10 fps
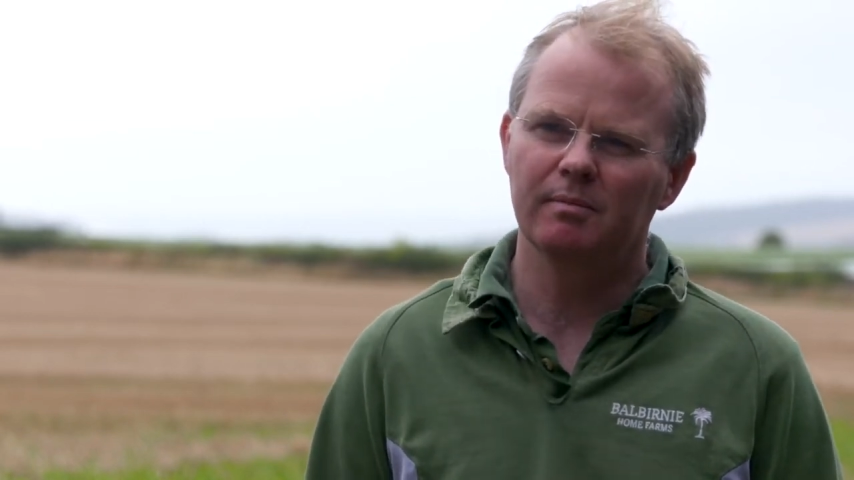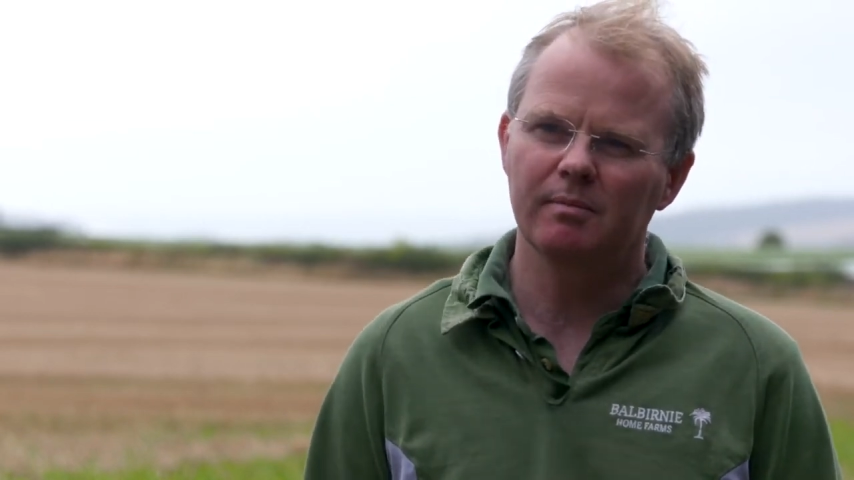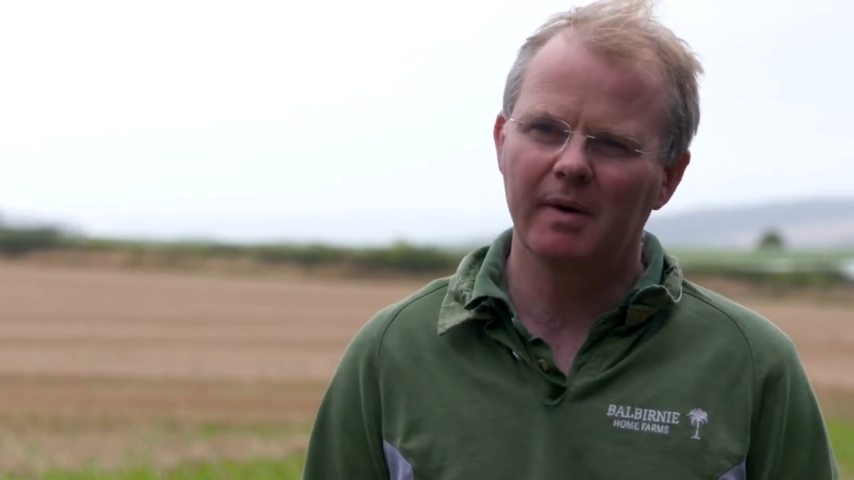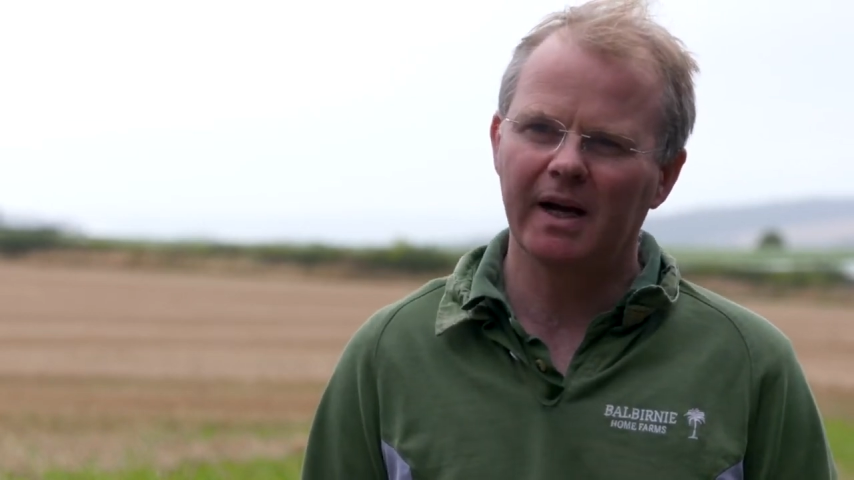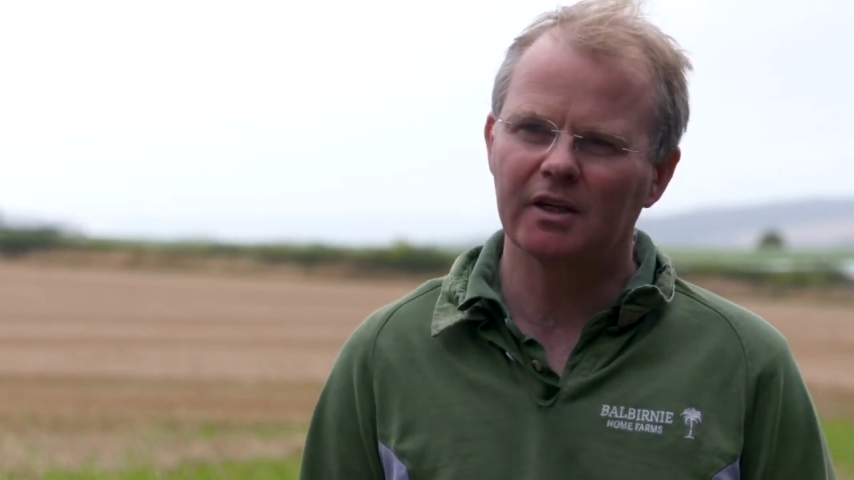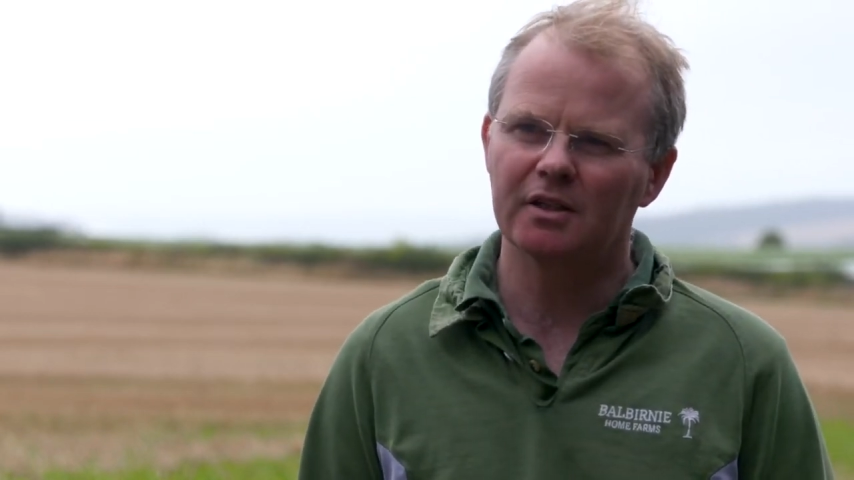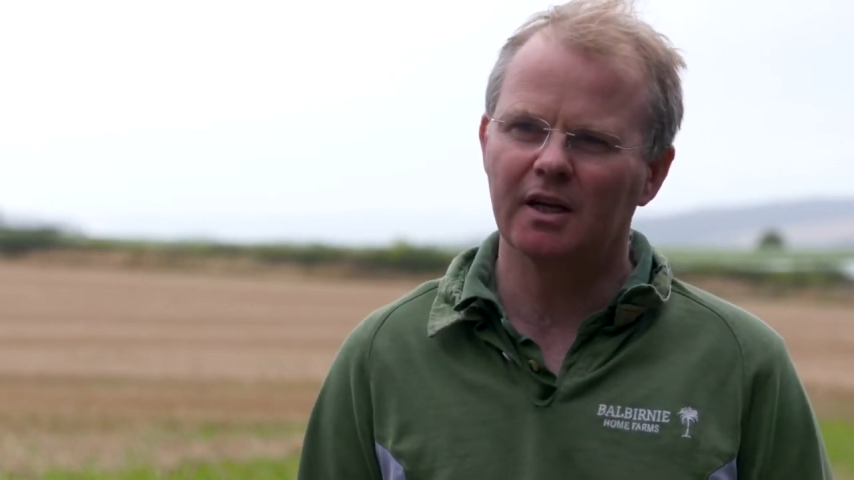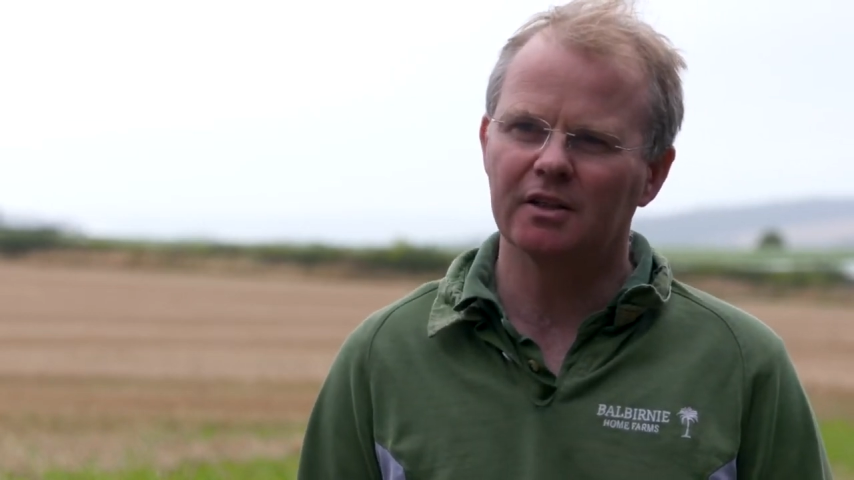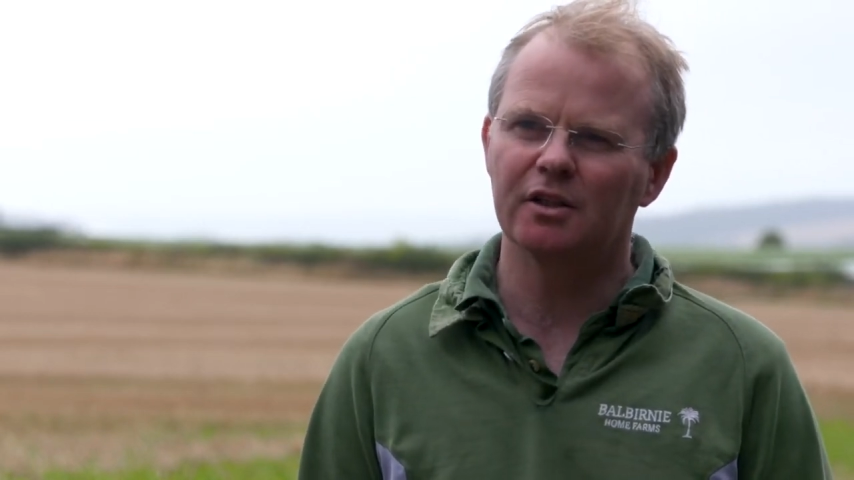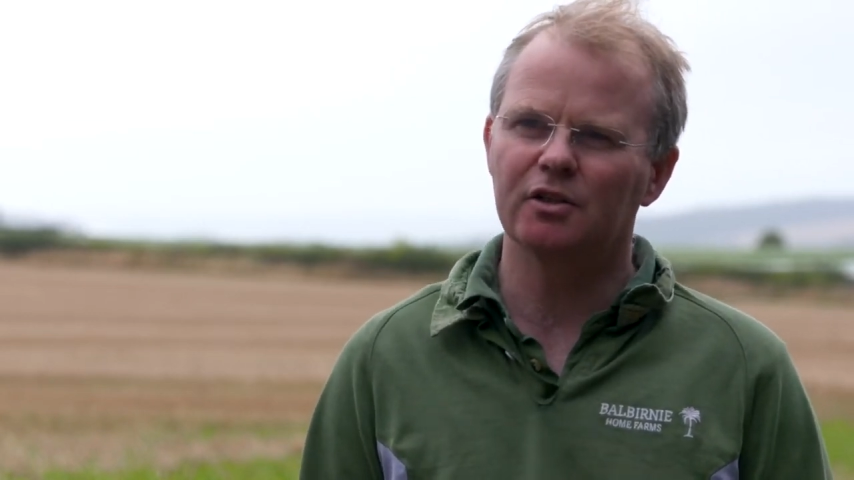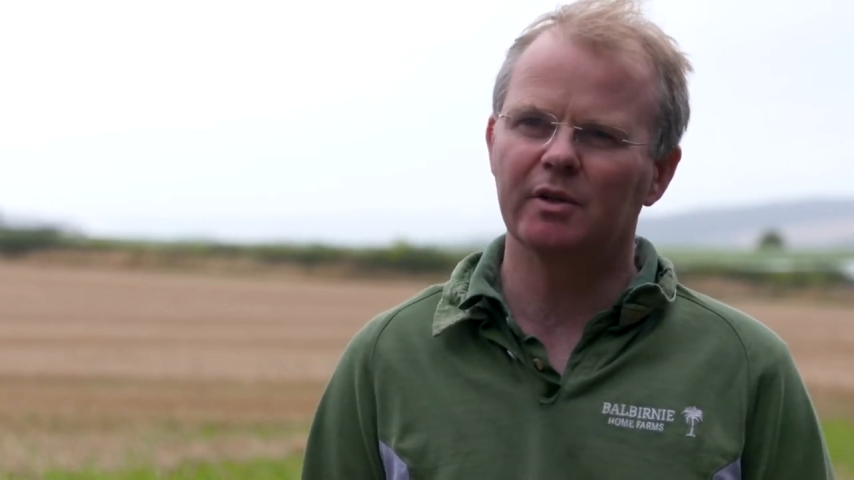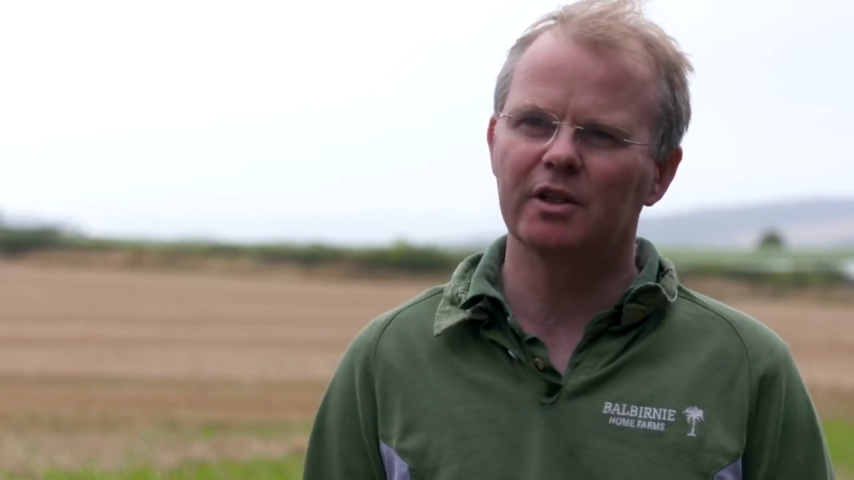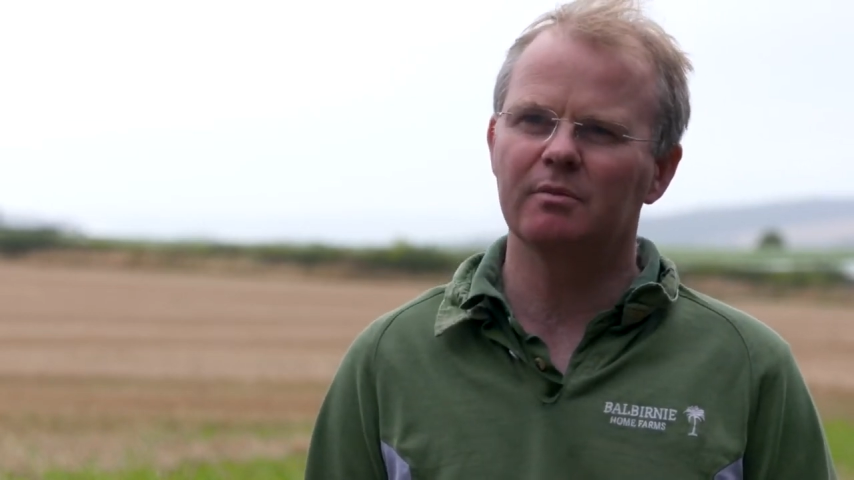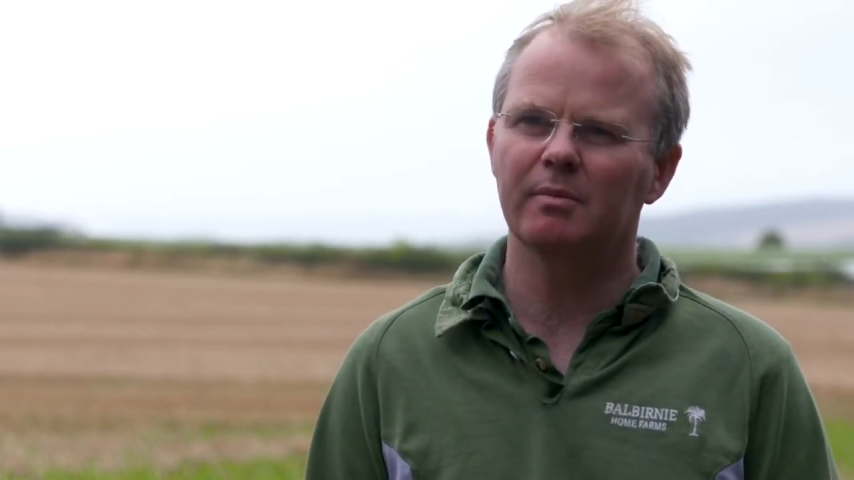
manage that situation